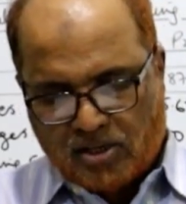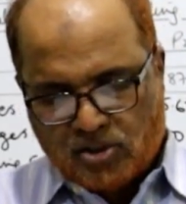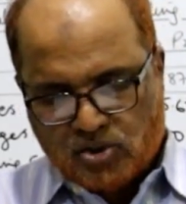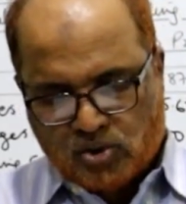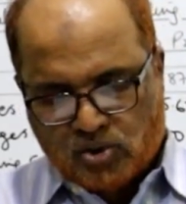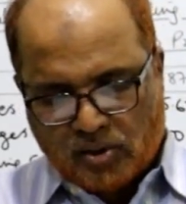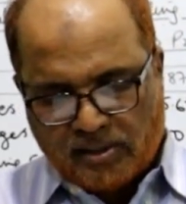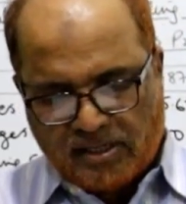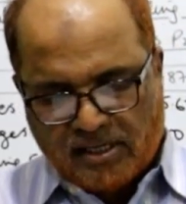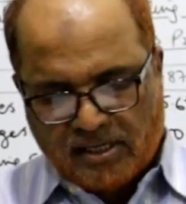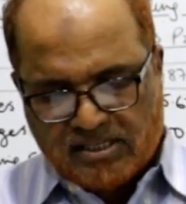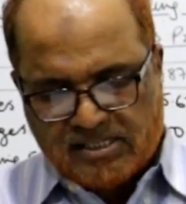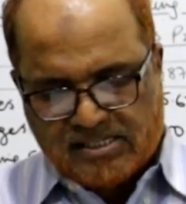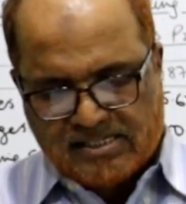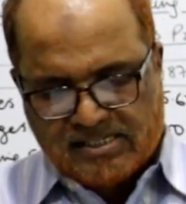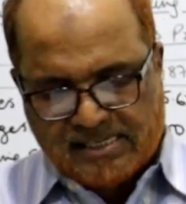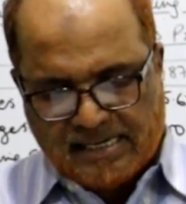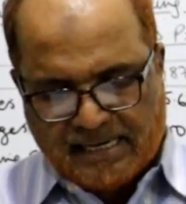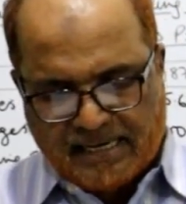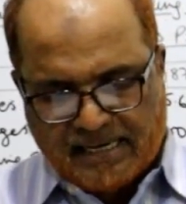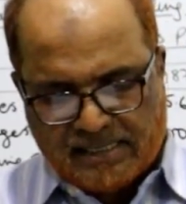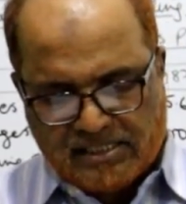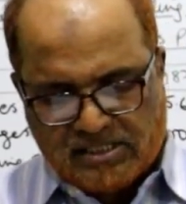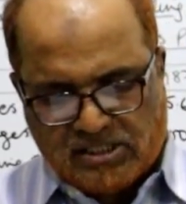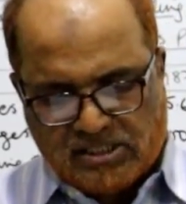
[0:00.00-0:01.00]
So here
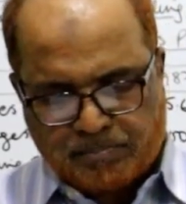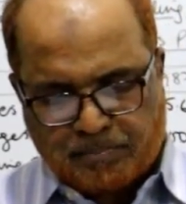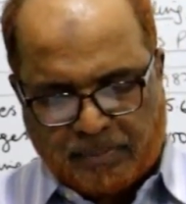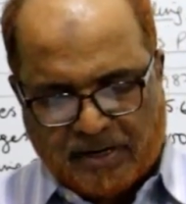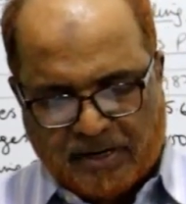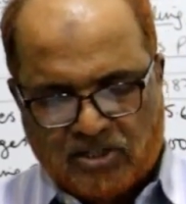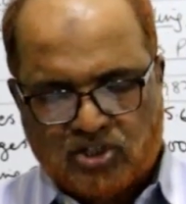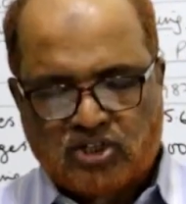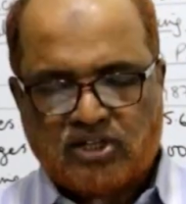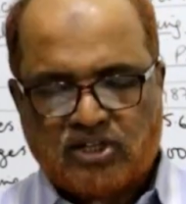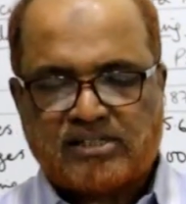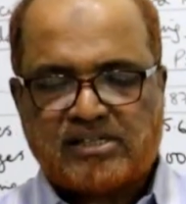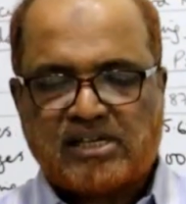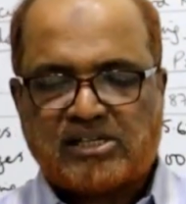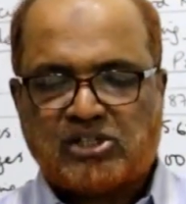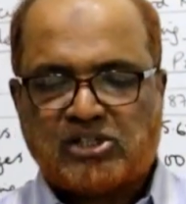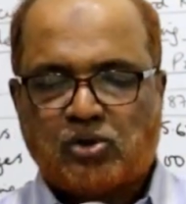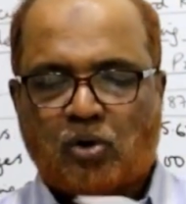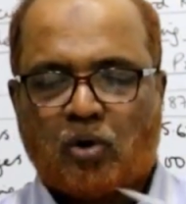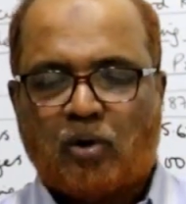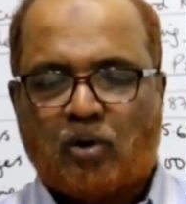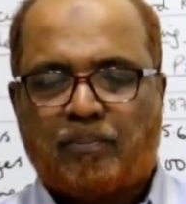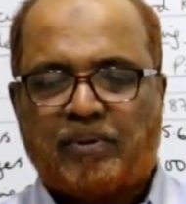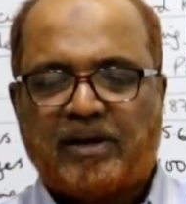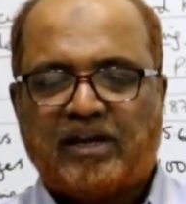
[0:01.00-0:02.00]
sales, purchases,
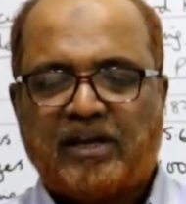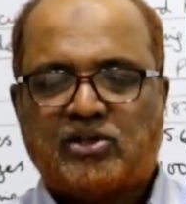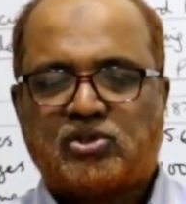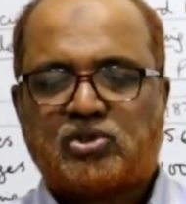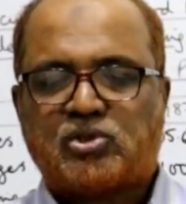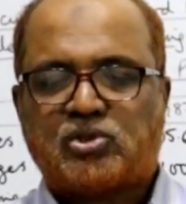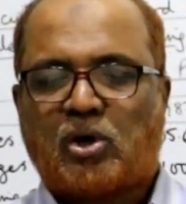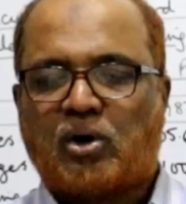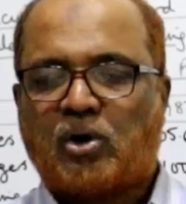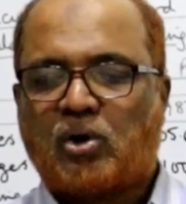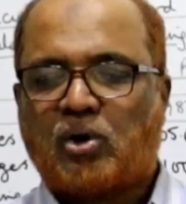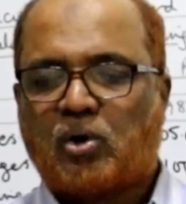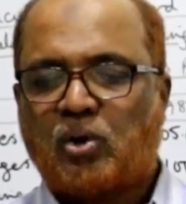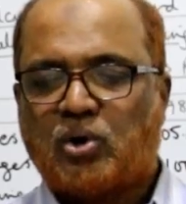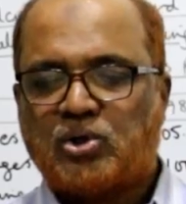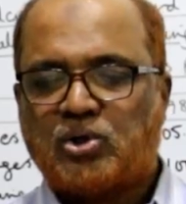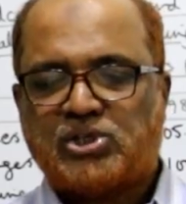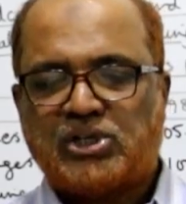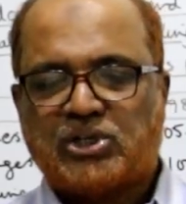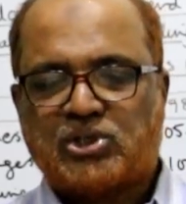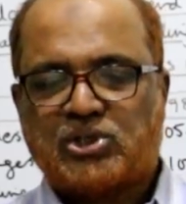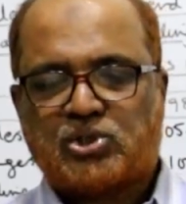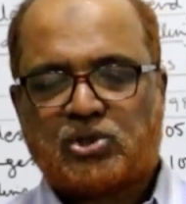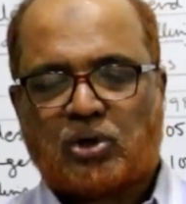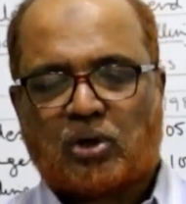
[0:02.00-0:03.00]
opening stock,
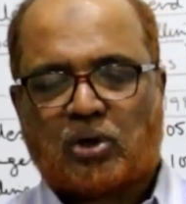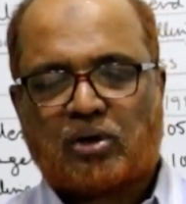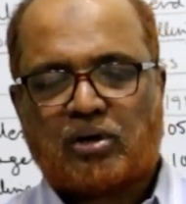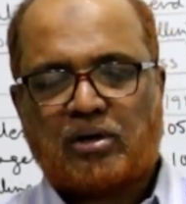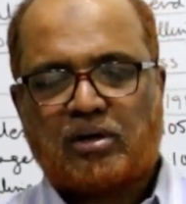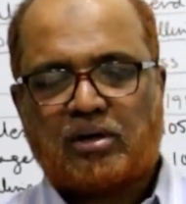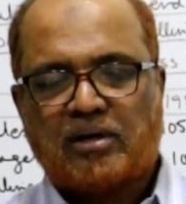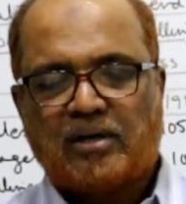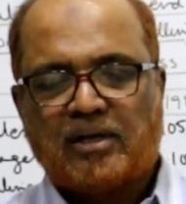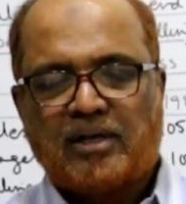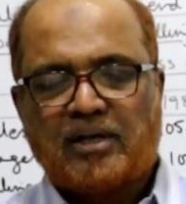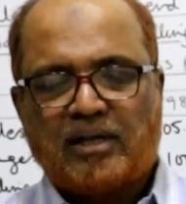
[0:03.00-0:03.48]
closing stock.